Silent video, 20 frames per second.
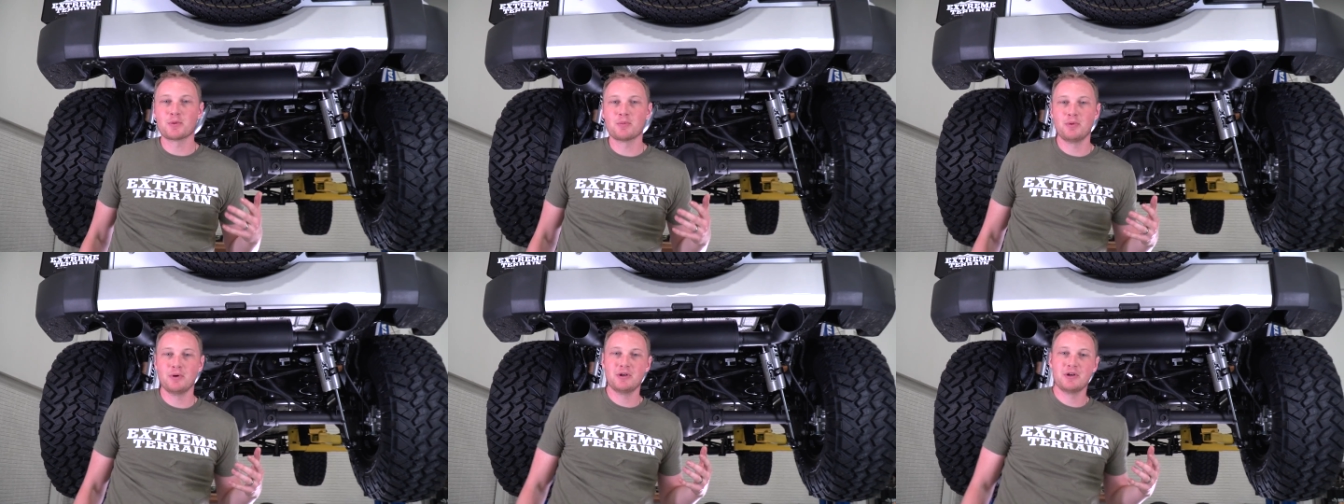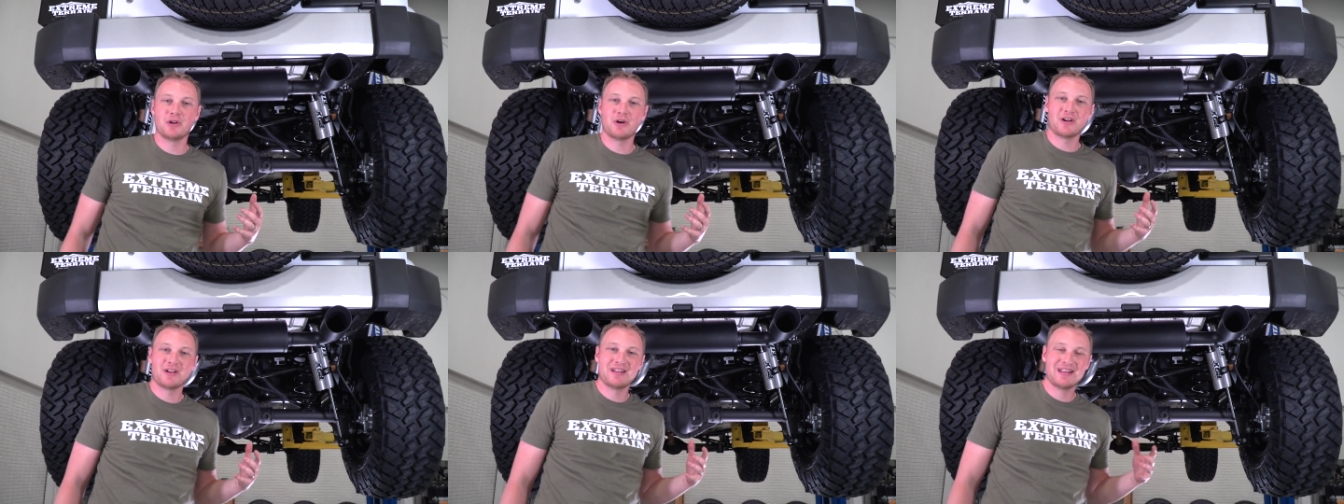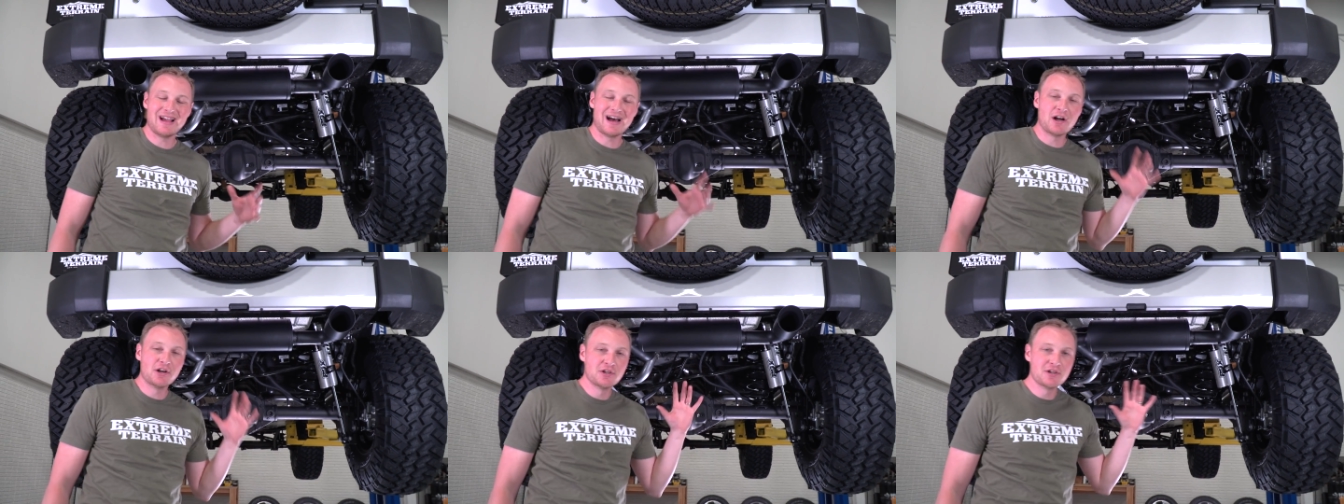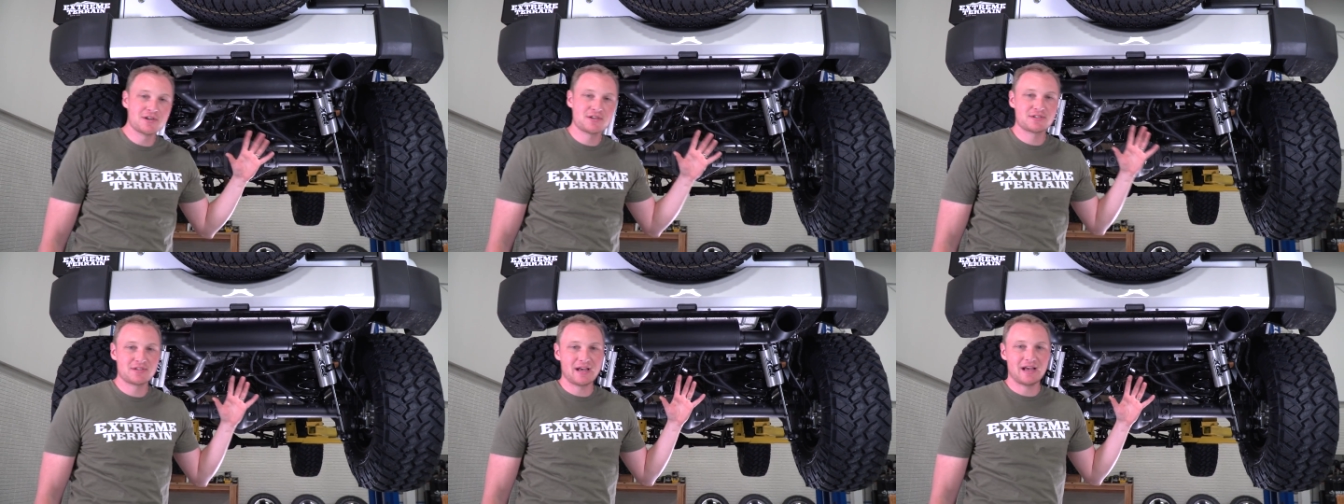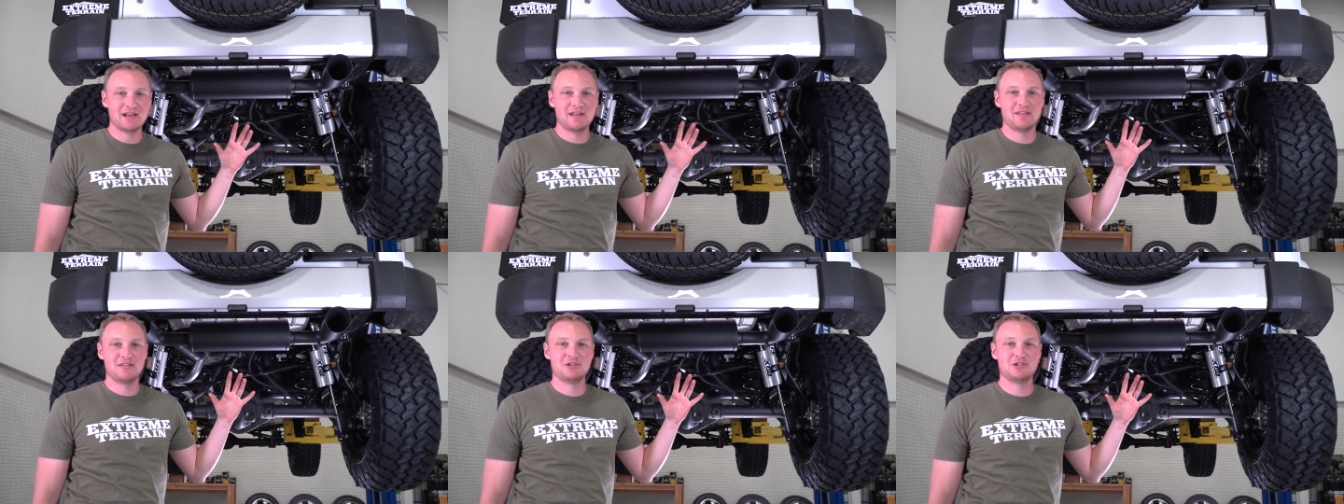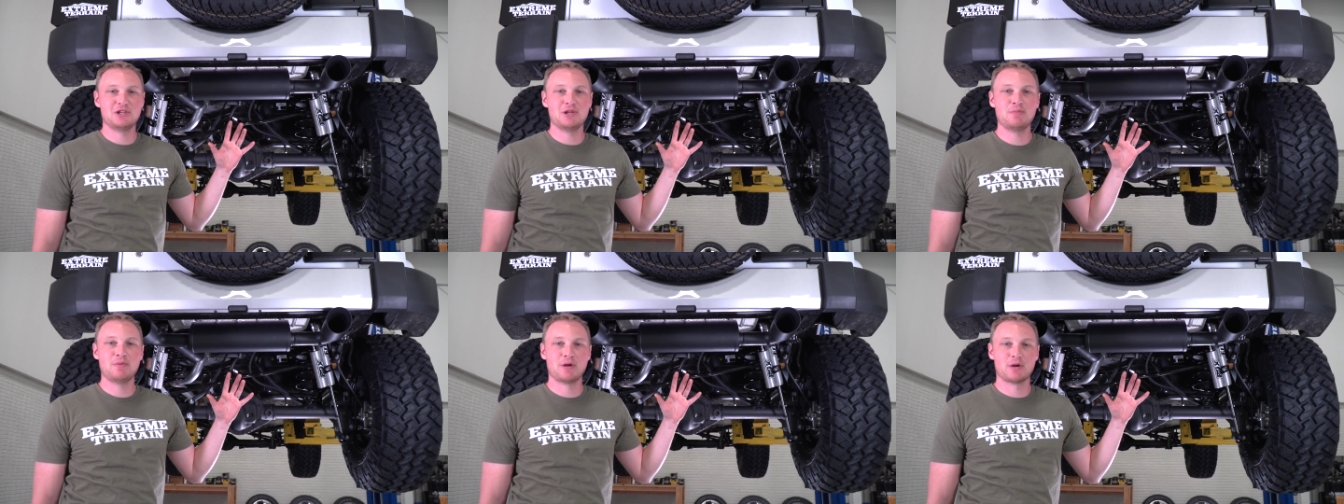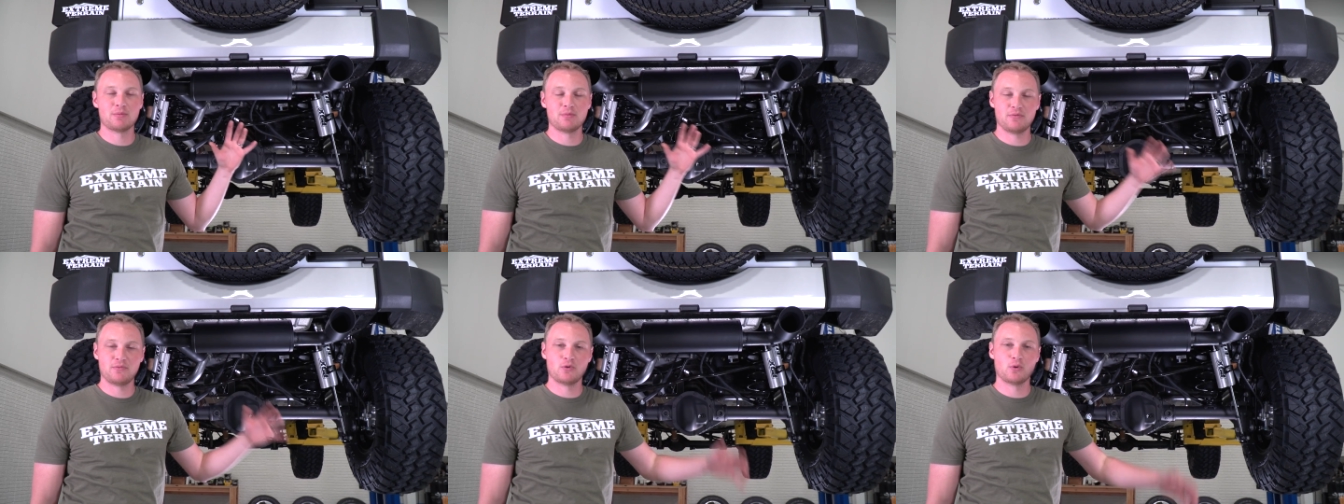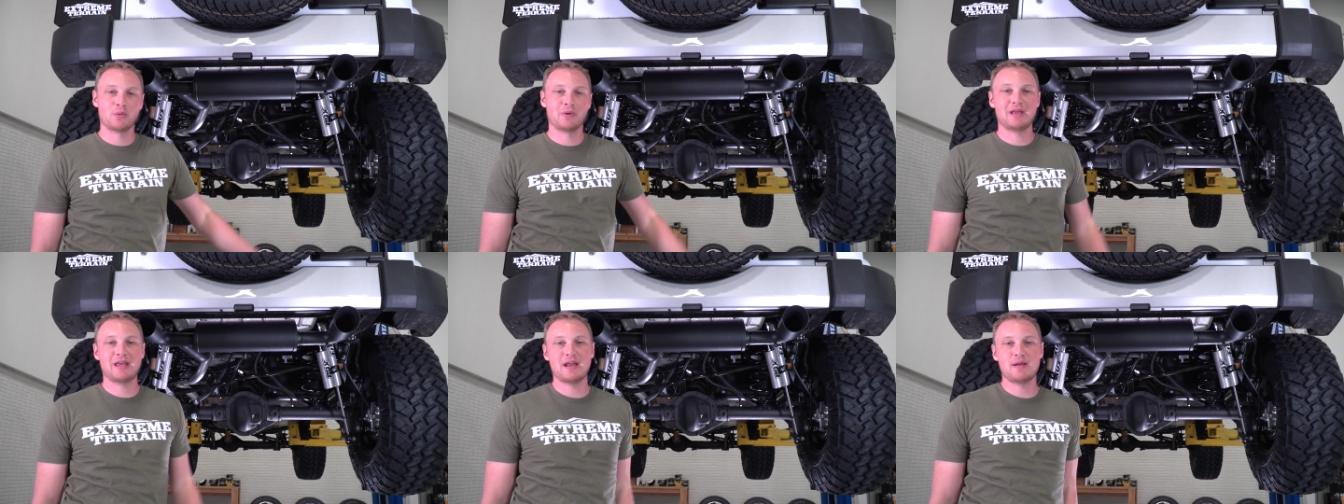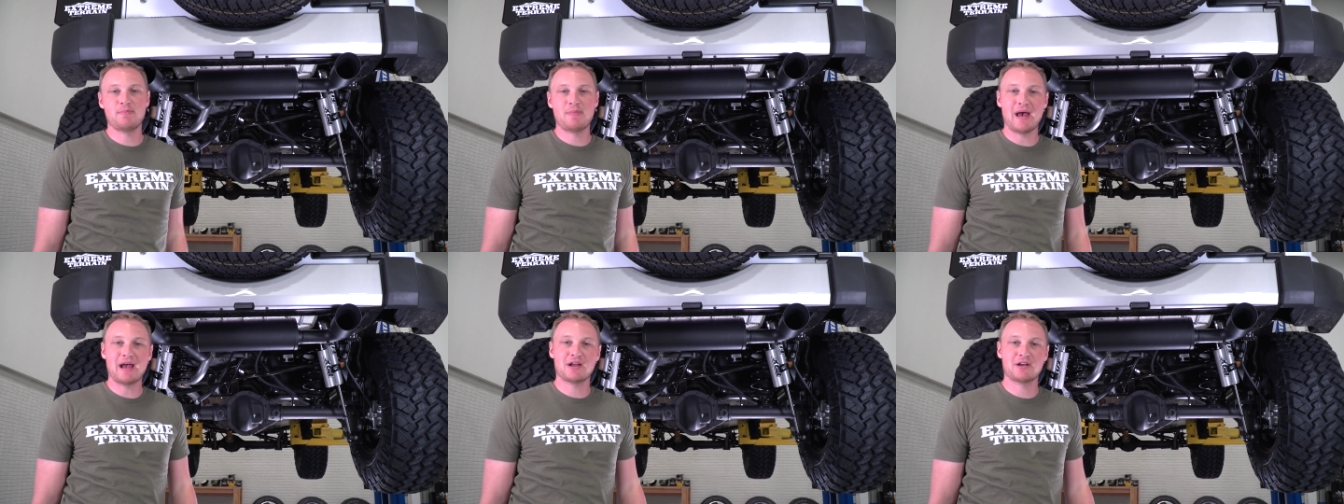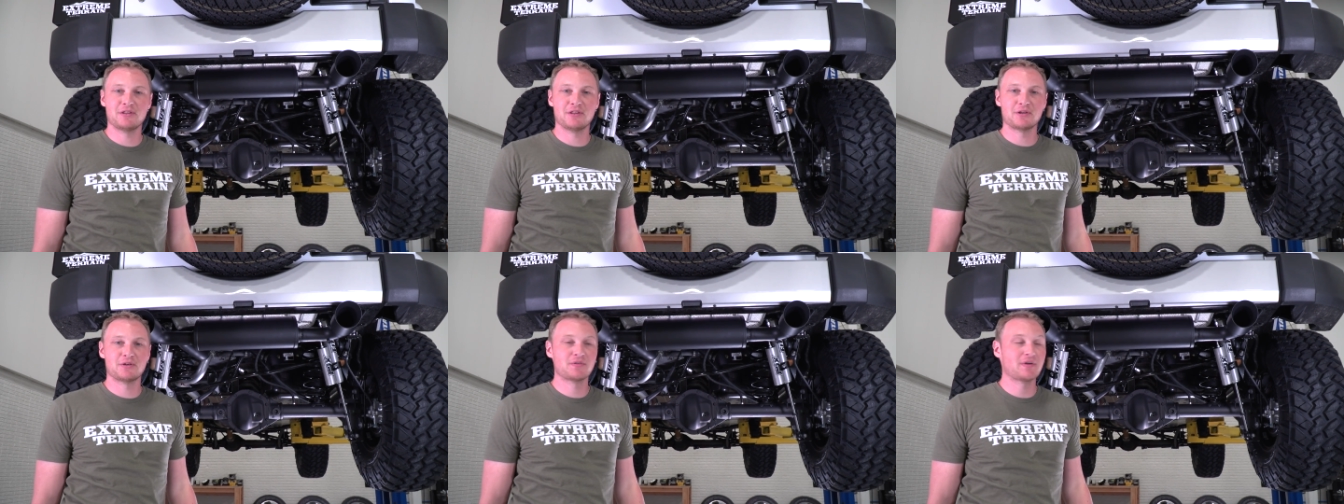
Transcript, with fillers: we're putting on the underside of the Jeep here before we get it back on the